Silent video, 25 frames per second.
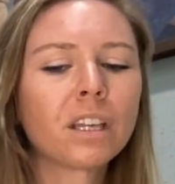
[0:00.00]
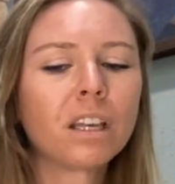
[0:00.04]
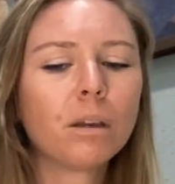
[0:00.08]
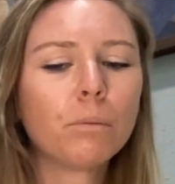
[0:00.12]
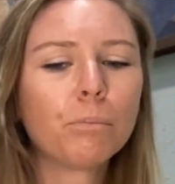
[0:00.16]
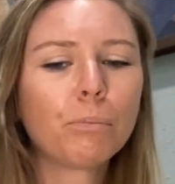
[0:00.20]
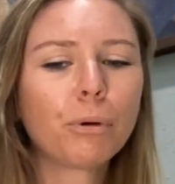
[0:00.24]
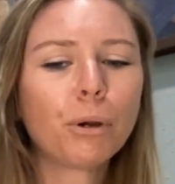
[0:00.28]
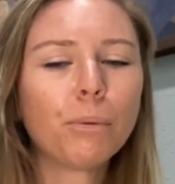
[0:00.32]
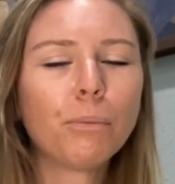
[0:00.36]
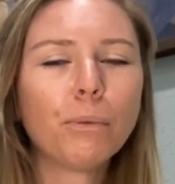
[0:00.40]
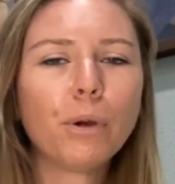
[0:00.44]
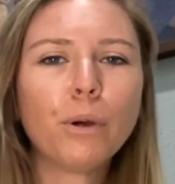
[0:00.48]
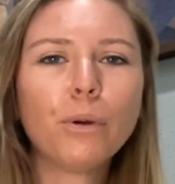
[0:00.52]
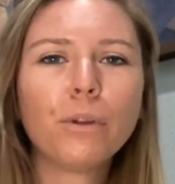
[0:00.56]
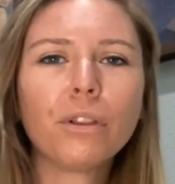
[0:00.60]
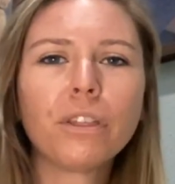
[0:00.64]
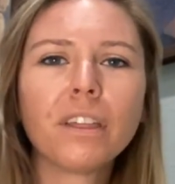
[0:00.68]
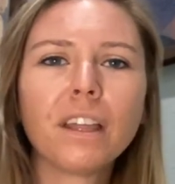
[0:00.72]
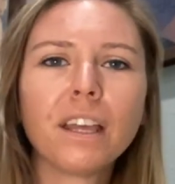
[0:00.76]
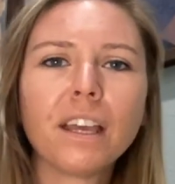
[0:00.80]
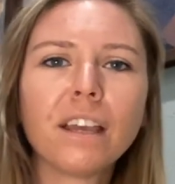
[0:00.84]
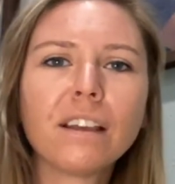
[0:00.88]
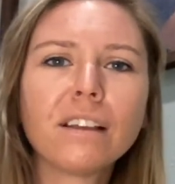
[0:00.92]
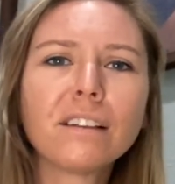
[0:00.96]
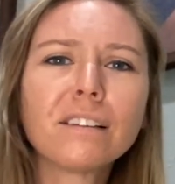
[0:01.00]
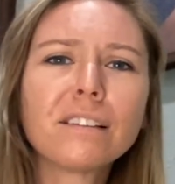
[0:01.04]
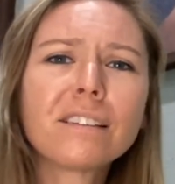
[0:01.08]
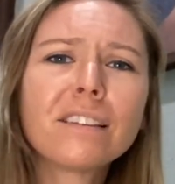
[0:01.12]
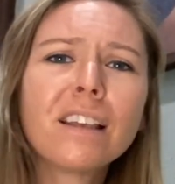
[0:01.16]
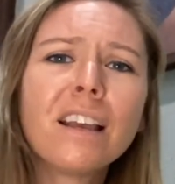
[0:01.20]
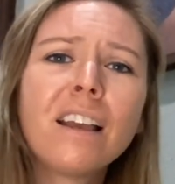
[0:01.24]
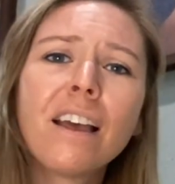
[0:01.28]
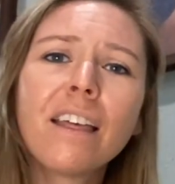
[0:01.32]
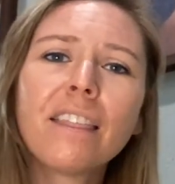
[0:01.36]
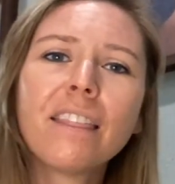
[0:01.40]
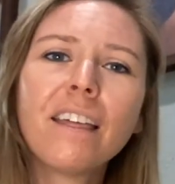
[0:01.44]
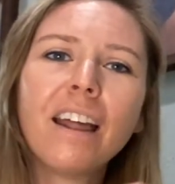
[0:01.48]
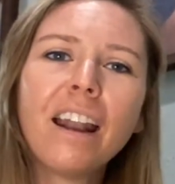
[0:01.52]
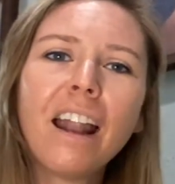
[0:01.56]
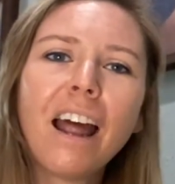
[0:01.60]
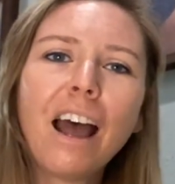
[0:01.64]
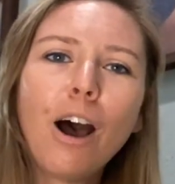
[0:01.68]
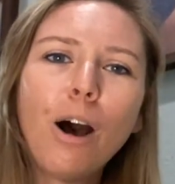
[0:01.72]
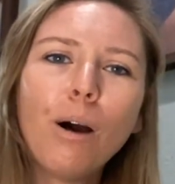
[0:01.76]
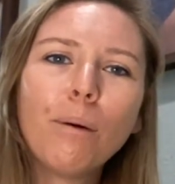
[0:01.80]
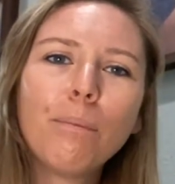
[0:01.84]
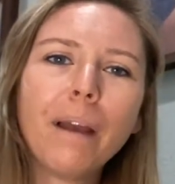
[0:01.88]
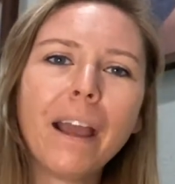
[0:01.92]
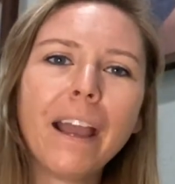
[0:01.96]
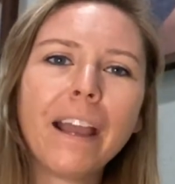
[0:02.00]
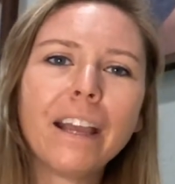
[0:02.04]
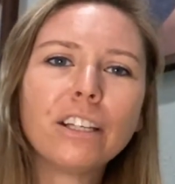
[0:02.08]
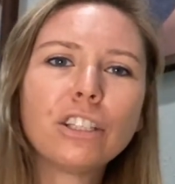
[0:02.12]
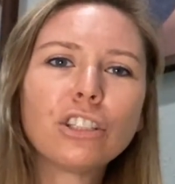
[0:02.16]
promote things that help aid